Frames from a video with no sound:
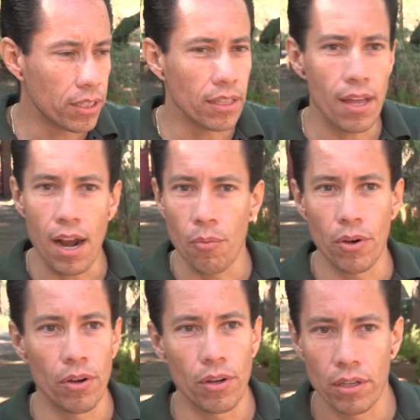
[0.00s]
thing that I
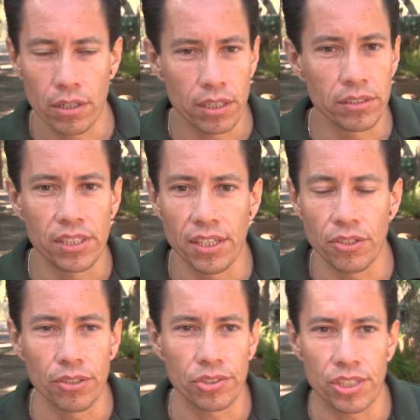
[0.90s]
will continue
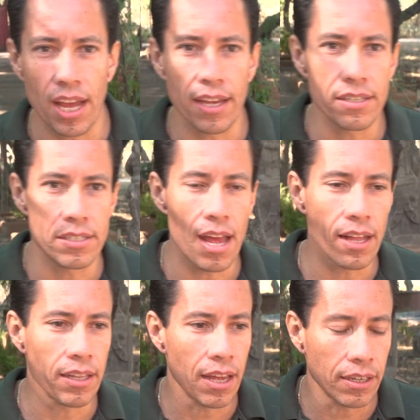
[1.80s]
to say is
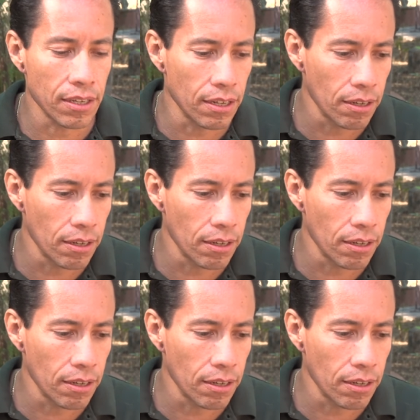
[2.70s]
that, like, you